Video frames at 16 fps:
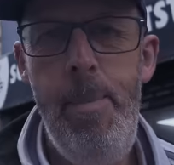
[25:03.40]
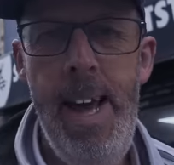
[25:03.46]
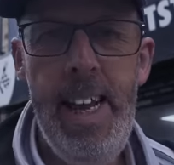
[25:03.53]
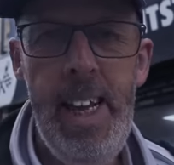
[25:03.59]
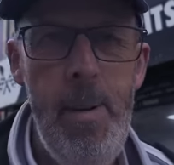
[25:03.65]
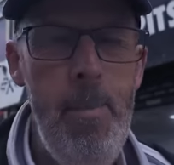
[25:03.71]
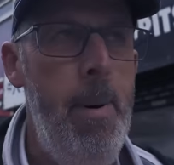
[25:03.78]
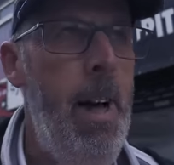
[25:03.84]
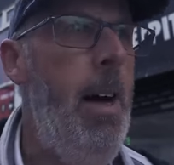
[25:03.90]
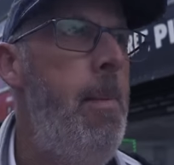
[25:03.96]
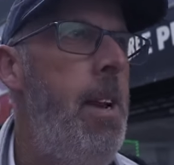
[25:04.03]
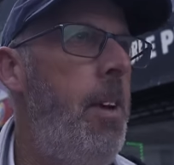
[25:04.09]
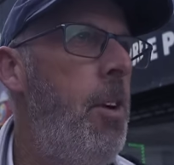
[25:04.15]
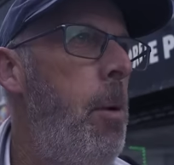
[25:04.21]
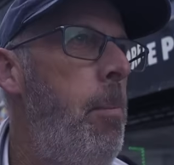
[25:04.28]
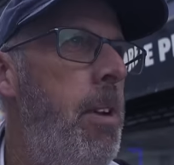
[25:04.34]
bacon barm
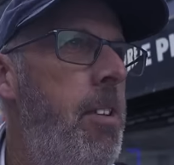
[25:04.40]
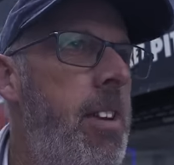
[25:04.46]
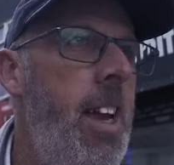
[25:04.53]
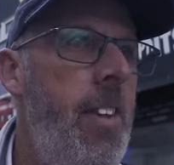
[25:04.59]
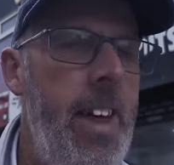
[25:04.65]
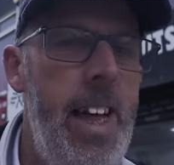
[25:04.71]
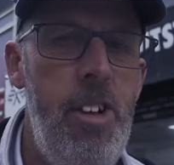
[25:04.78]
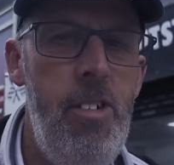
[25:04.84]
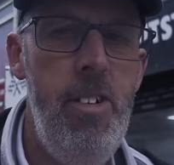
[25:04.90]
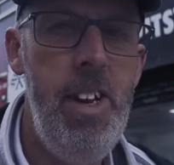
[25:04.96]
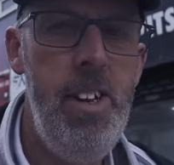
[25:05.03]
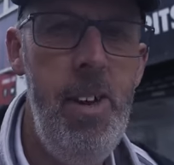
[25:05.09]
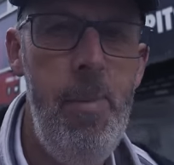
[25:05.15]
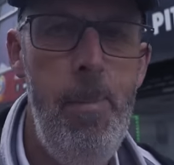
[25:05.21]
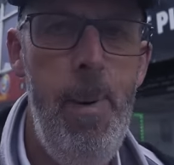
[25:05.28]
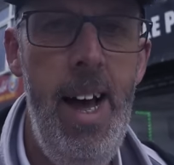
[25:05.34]
and a cup of tea there,
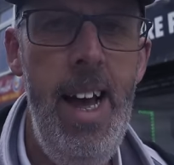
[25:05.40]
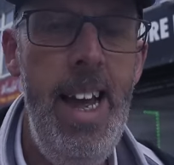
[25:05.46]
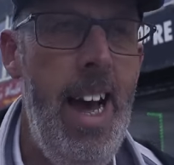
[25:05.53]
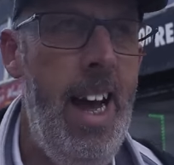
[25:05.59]
treated by